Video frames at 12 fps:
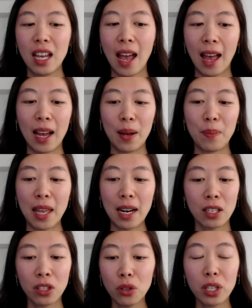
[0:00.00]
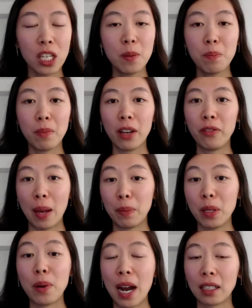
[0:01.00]
And I still keep my family
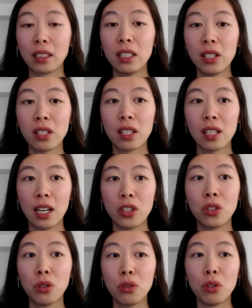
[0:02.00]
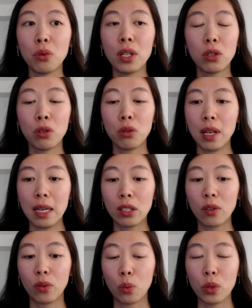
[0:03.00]
practice. I still do it 2 days
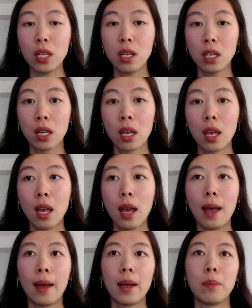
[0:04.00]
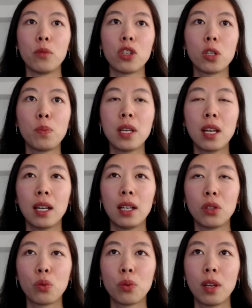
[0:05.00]
of the week, just
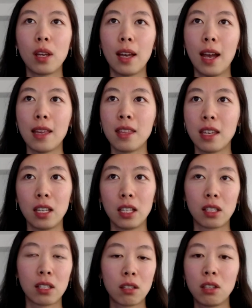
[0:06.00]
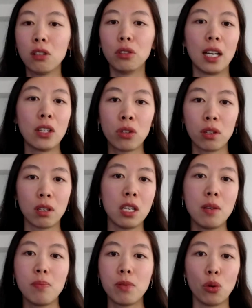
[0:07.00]
because I think it's still nice to
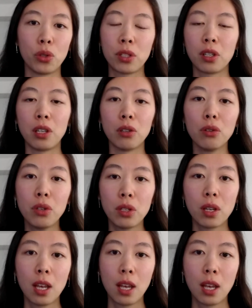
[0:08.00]
keep those skills.